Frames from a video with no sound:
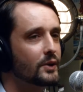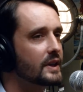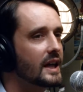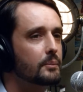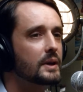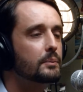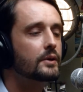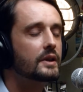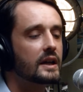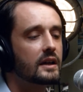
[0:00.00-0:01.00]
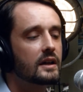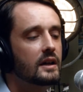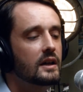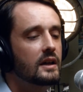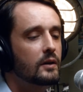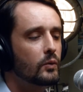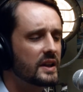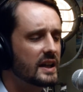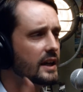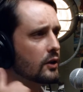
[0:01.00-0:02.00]
Yeah, people like when
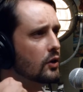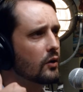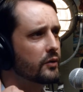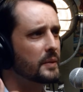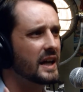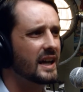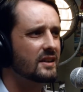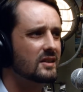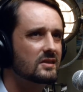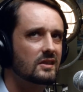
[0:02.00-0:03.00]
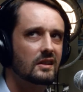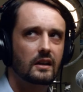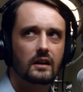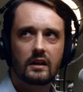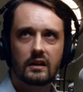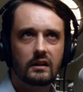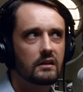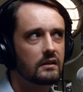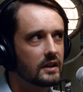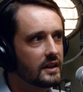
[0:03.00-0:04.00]
they get a call from a headhunter, they're like, oh,
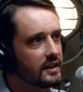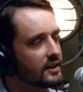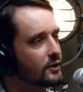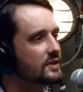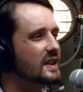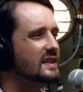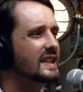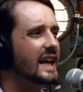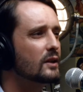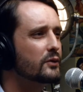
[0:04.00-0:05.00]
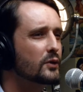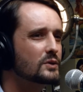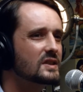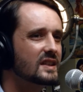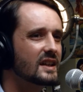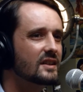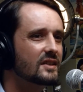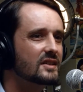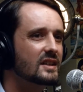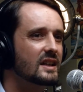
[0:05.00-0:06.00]
it's like telephone
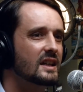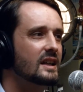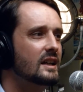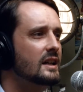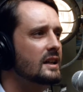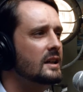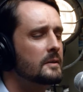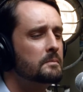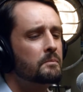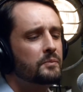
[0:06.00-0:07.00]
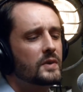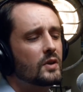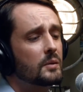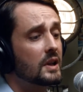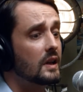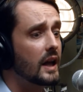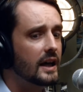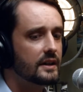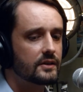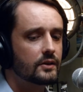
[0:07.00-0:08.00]
sales. So I'm
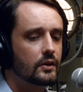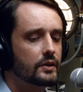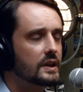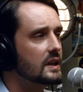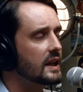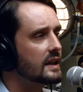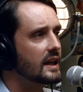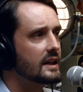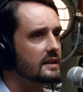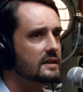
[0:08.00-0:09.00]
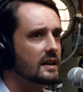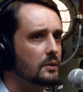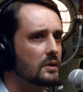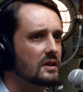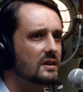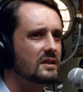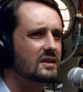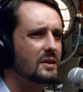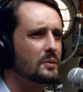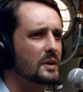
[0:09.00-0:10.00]
glad it's not really like that in Taiwan, because
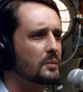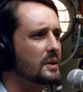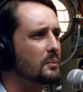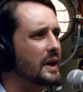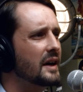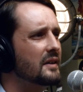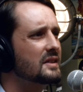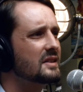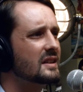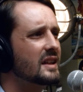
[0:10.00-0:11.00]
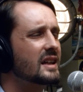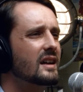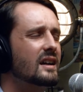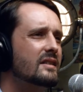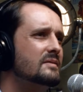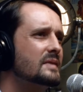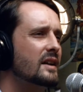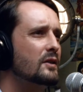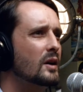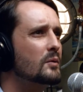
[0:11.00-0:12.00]
that would be a bit embarrassing. Like, I
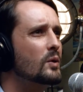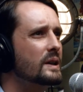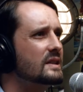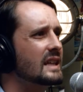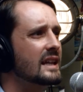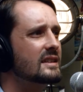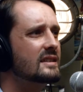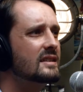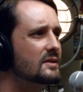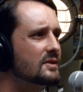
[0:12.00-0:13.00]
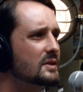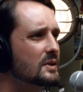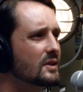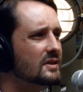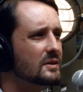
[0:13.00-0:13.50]
don't know, I'm quite sensitive, to be honest.